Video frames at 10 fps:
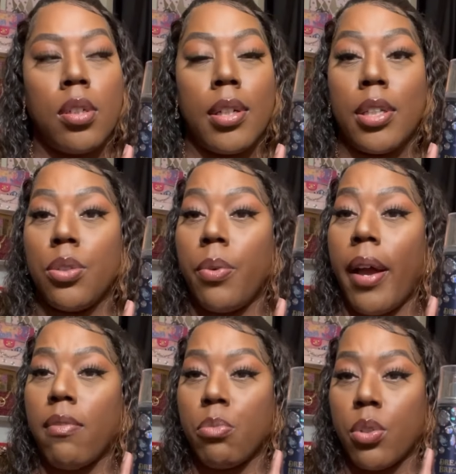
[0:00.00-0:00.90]
and you
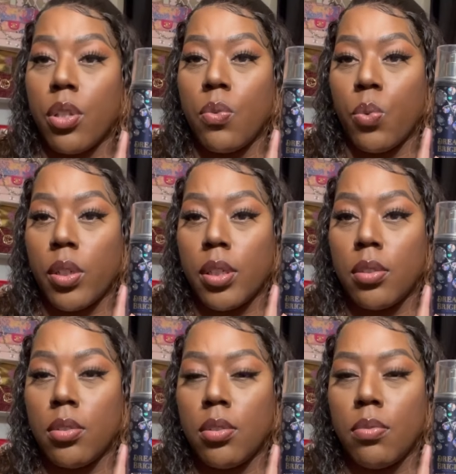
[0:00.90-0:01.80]
have more than one,
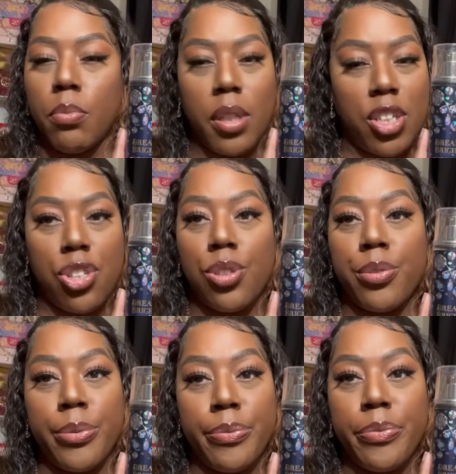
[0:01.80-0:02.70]
bless
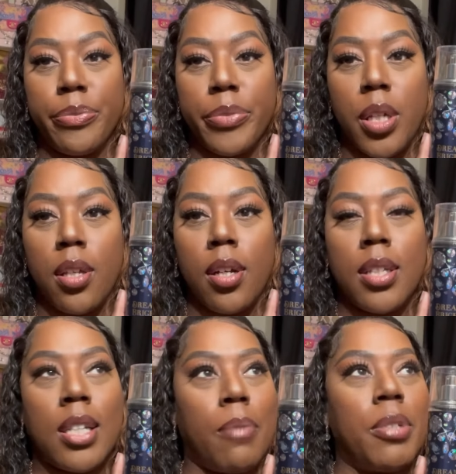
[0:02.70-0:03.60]
you.
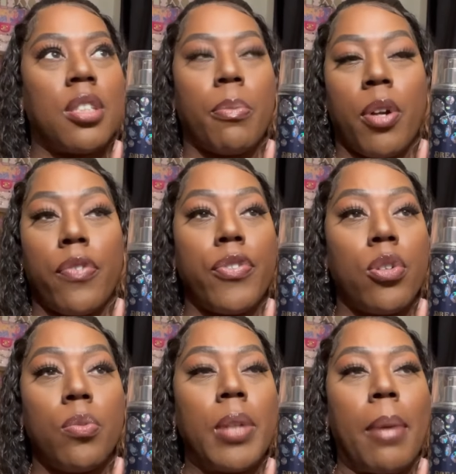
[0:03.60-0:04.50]
Because I missed the
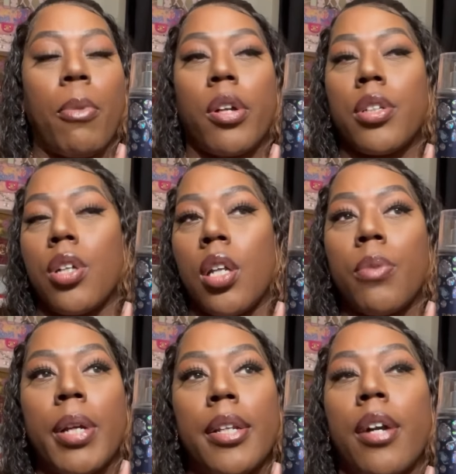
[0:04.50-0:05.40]
perfume. They marked it all the
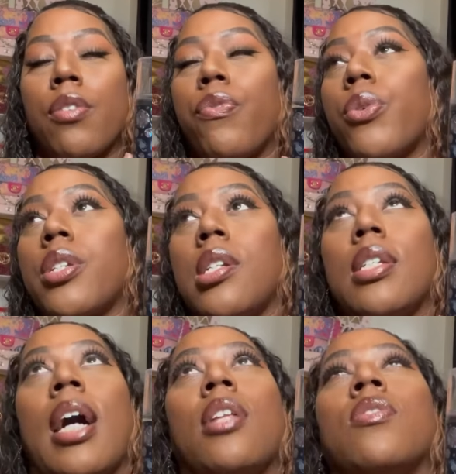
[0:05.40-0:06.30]
way down to
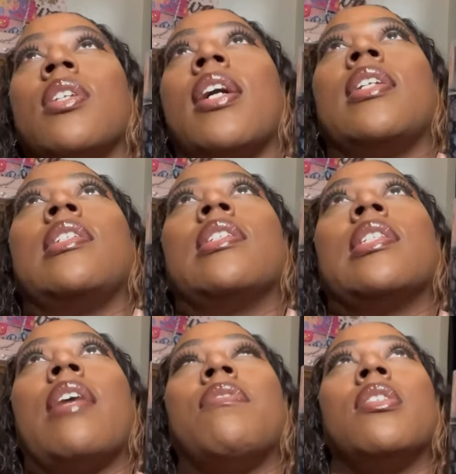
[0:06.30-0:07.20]

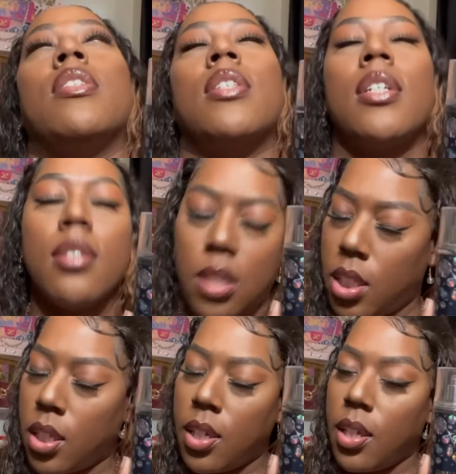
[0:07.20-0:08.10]
$14.87.
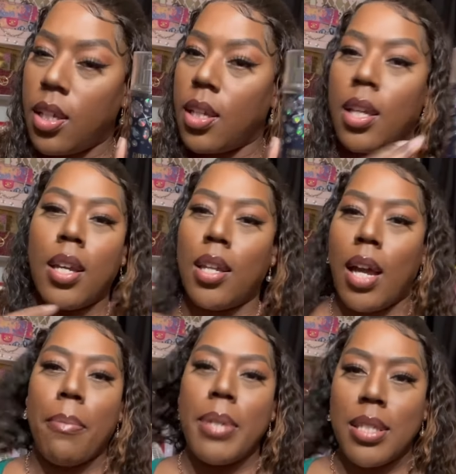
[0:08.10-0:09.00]
And
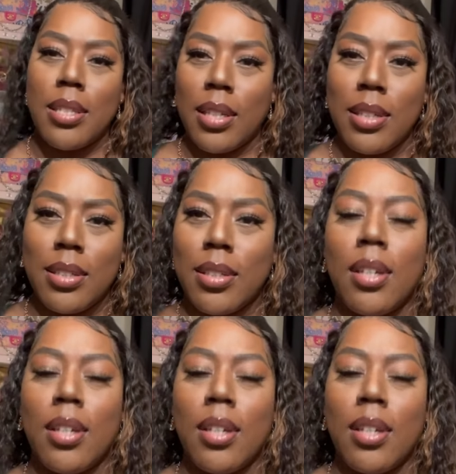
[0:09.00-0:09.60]
I missed it.